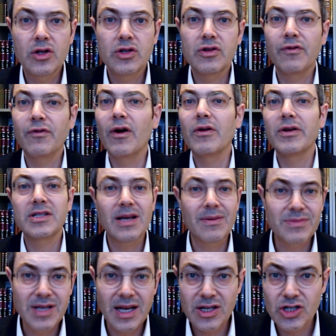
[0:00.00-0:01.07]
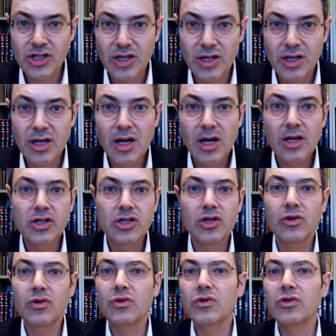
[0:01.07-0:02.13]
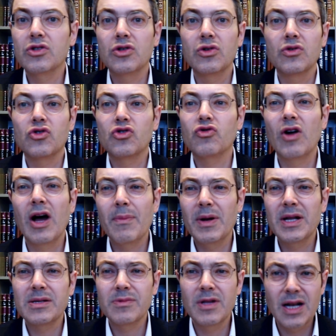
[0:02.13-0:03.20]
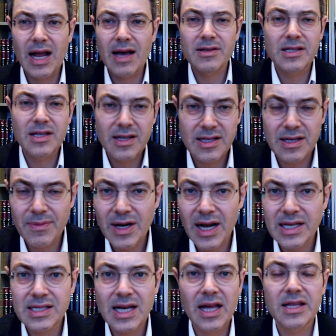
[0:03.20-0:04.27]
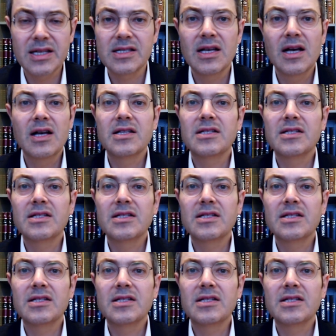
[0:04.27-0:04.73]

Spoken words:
to following temptation, to tribalism that allows us to demonize others,